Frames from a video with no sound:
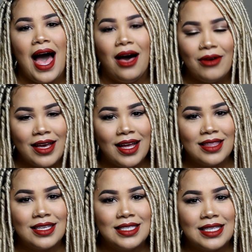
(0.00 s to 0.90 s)
how I
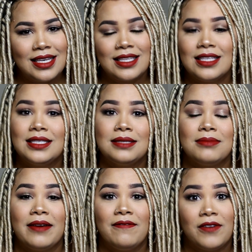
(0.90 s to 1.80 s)
got this look. This is
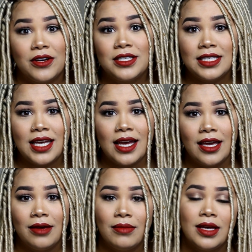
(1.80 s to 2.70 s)
my first
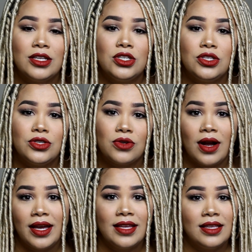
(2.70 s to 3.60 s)
time
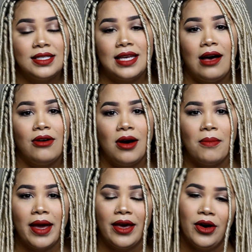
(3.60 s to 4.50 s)
trying this out on
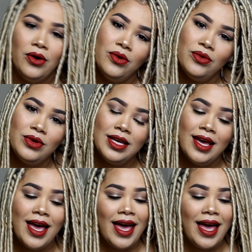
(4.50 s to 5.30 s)
my own,